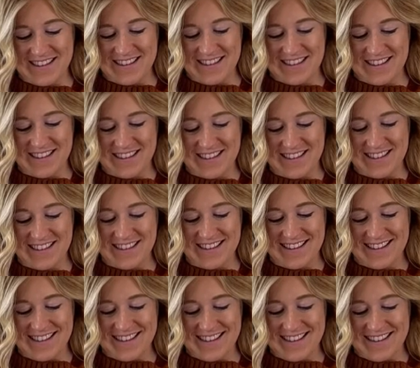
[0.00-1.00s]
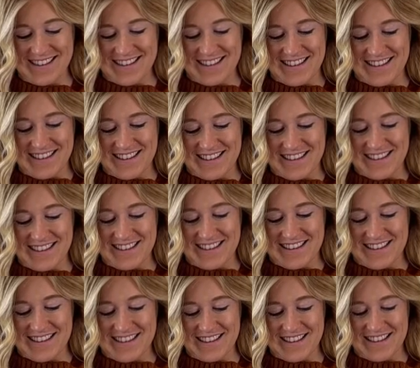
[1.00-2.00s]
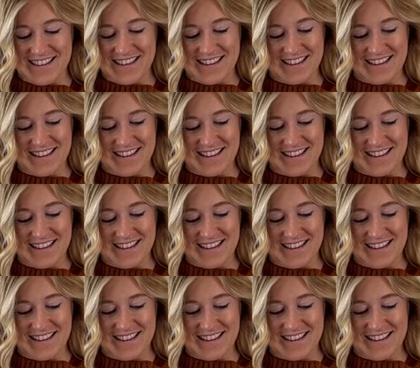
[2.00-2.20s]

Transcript: Nothing is said.